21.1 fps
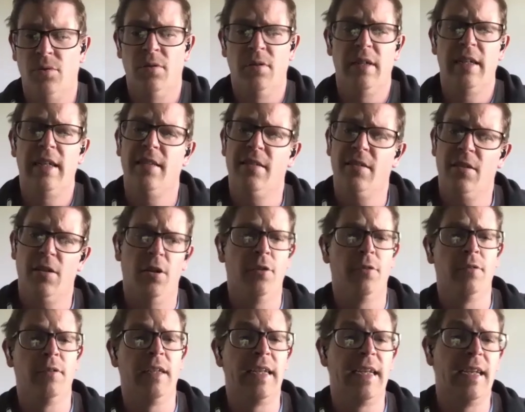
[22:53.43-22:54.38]
It's
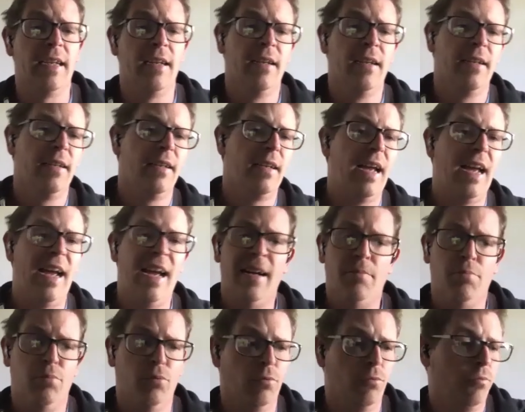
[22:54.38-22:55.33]
only
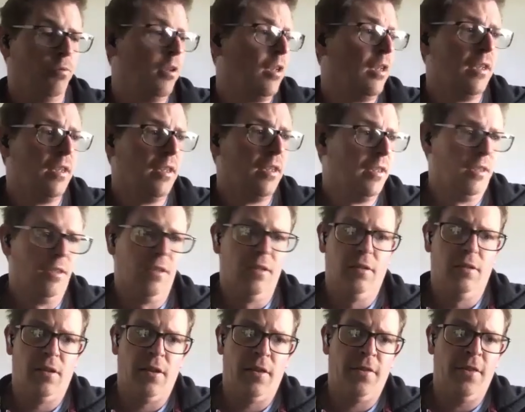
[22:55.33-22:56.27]
Apple
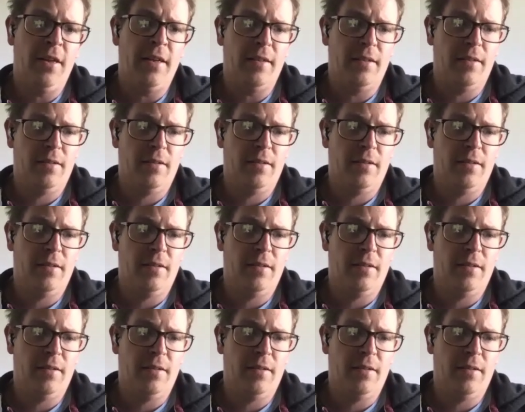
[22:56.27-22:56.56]
that.